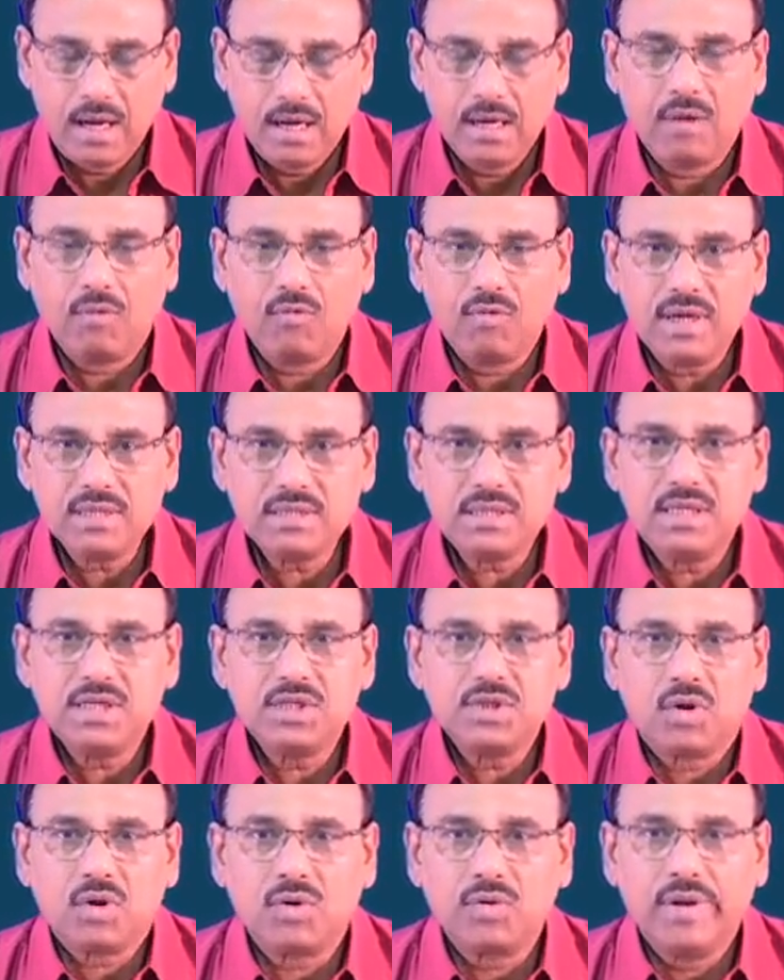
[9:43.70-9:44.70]
Now, once
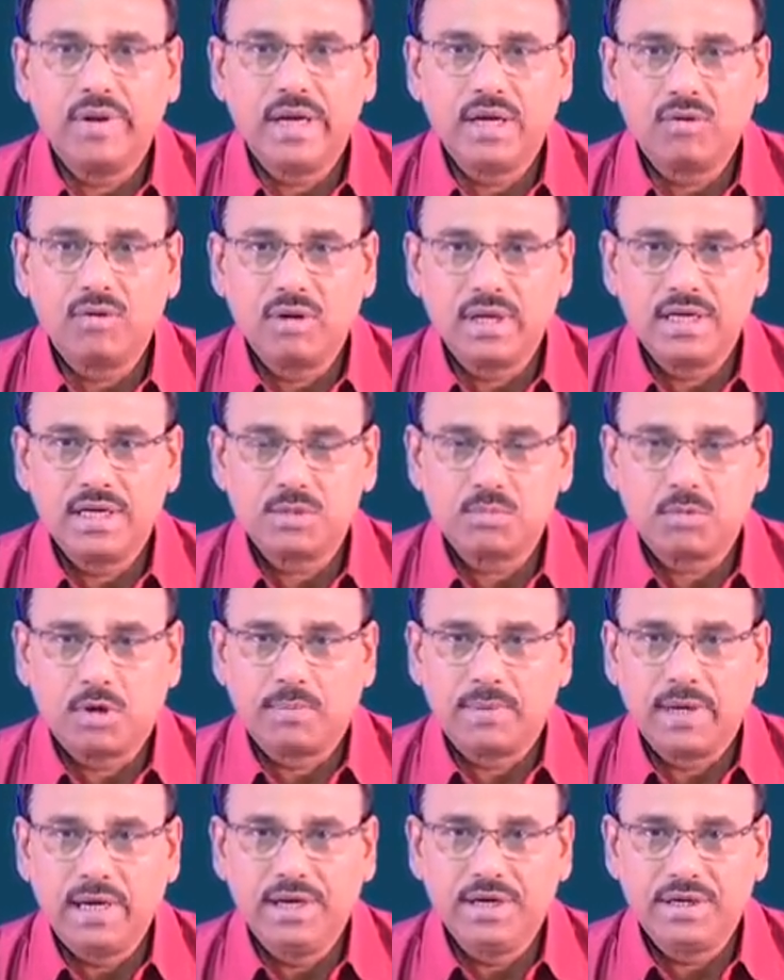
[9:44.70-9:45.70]
this autoencoder is
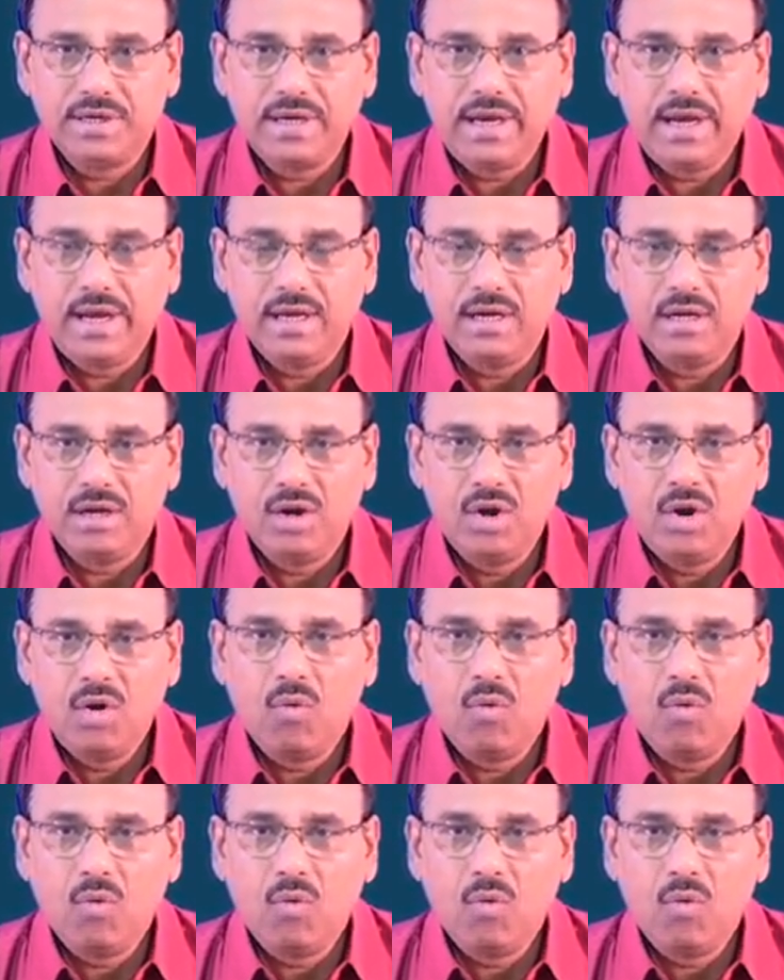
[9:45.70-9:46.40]
properly trained,